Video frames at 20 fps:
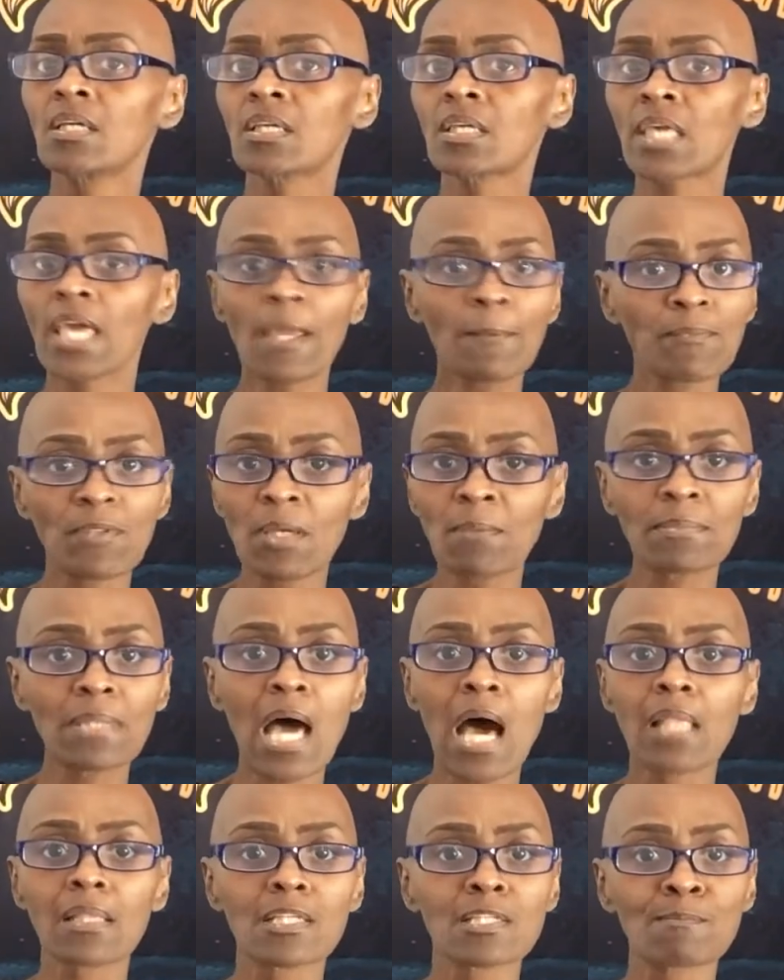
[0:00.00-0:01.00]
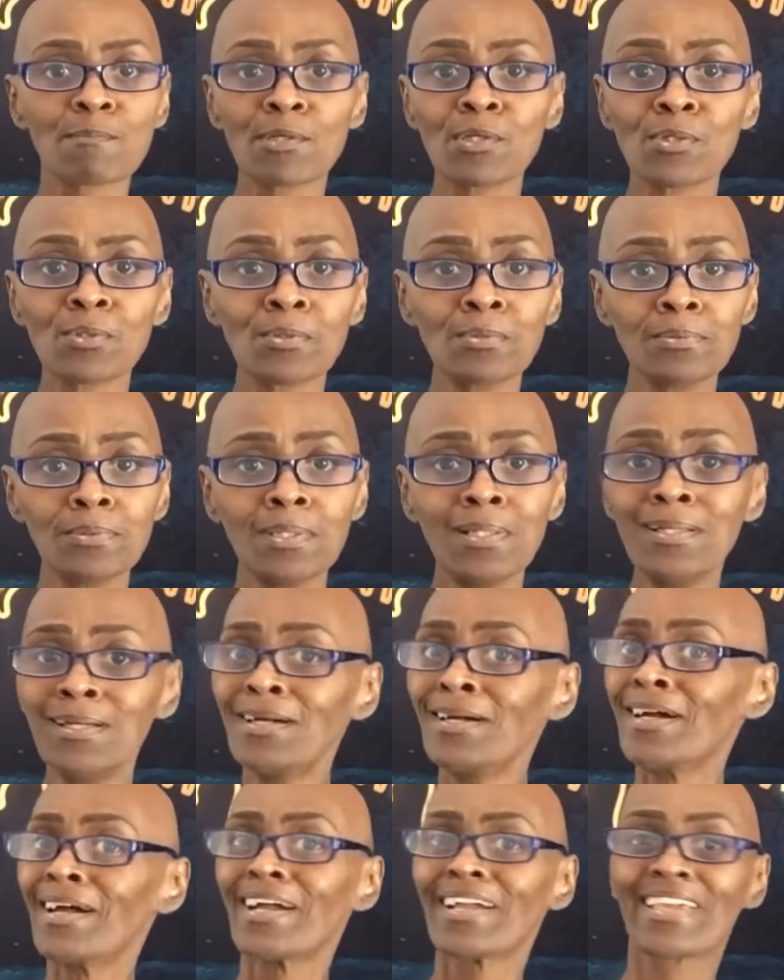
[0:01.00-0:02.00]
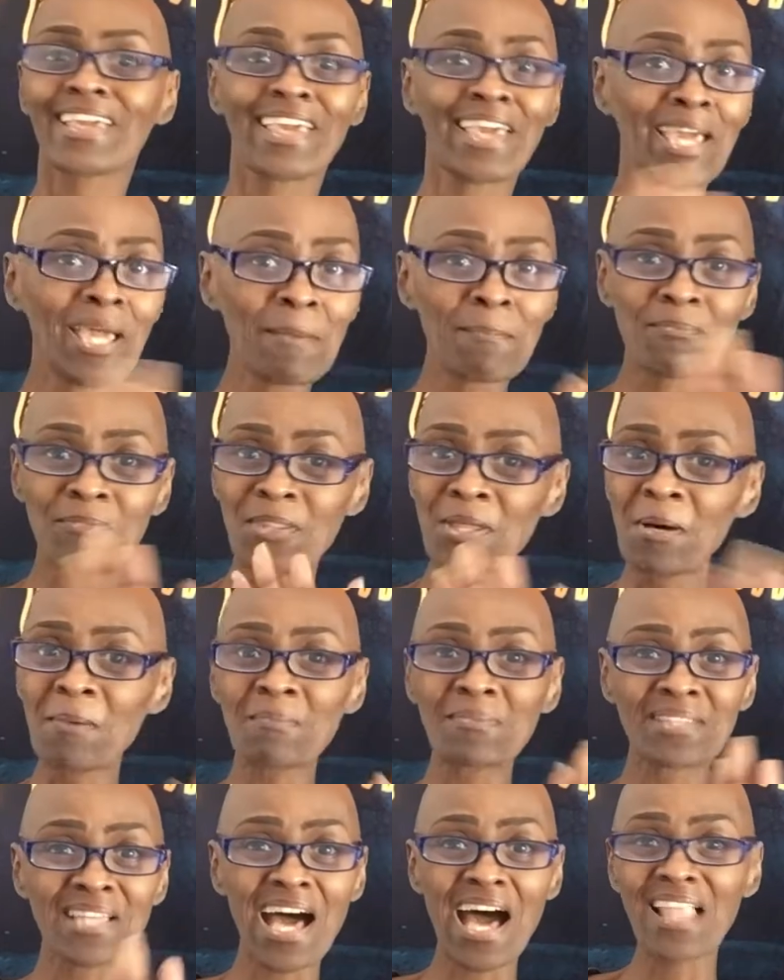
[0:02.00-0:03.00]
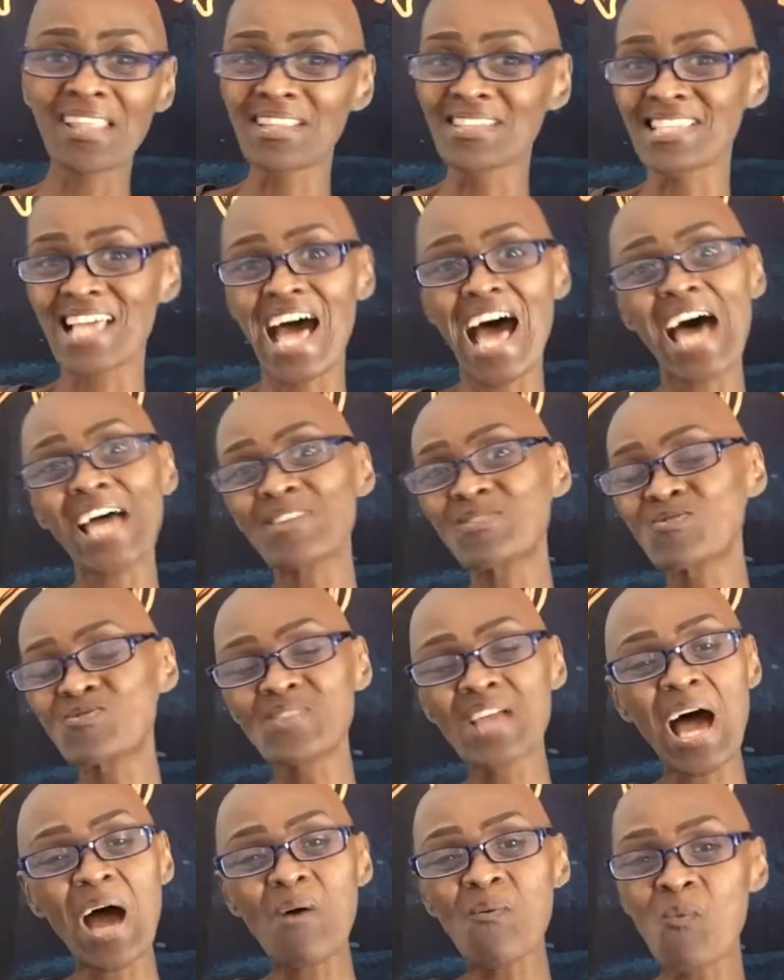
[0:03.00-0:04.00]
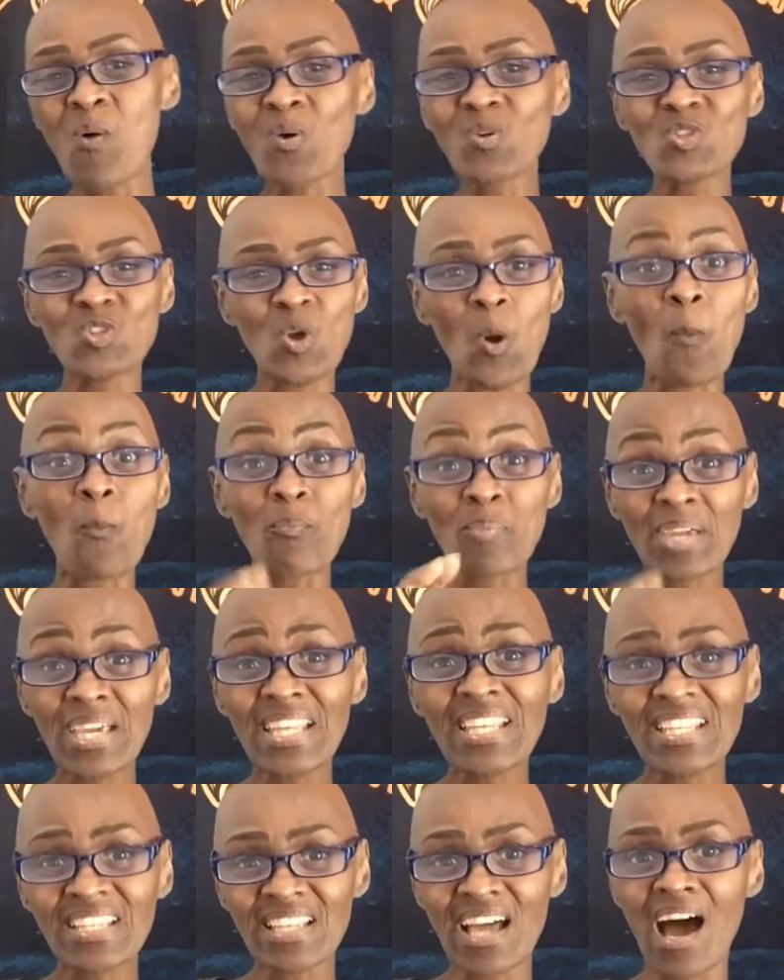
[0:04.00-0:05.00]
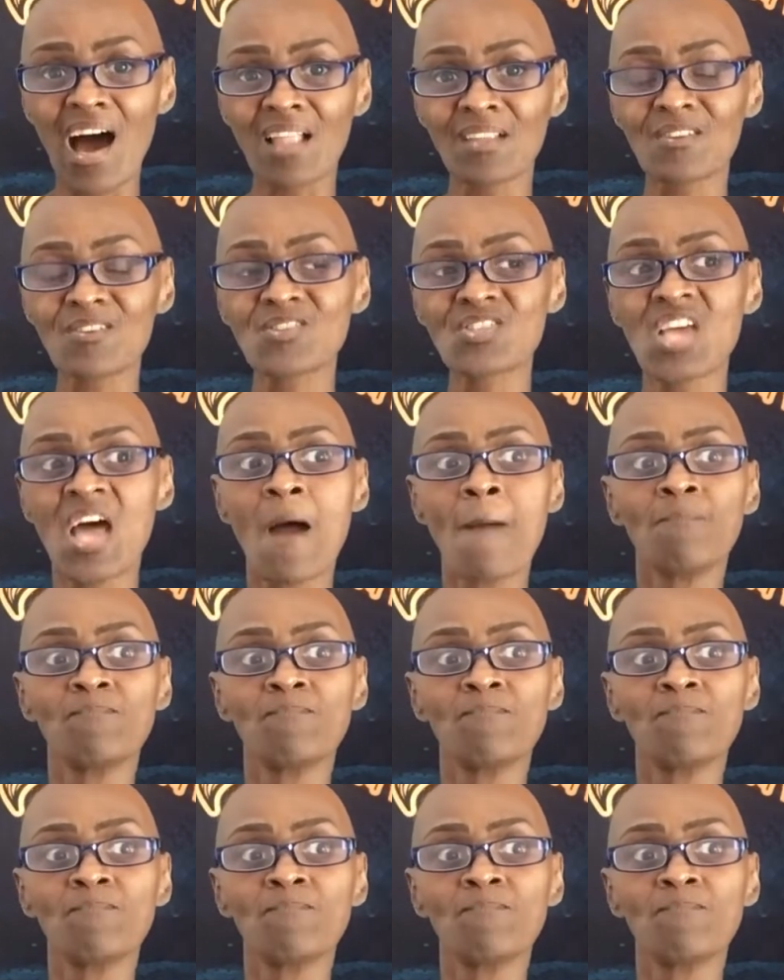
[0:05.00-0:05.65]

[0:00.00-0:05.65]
Keep them dollars, boo. Keep them dollars. I do not want your pity dollars.